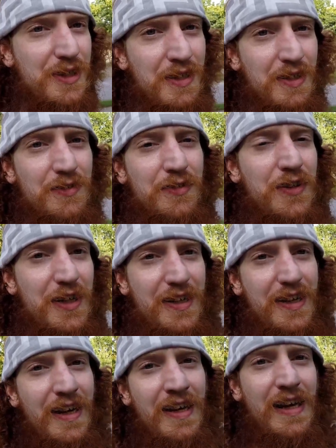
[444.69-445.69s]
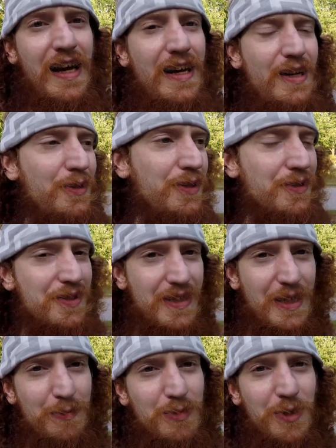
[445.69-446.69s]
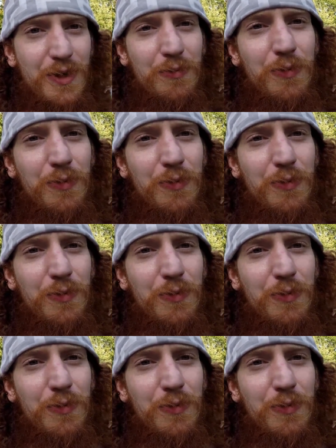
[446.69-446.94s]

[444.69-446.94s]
to define how you skateboard.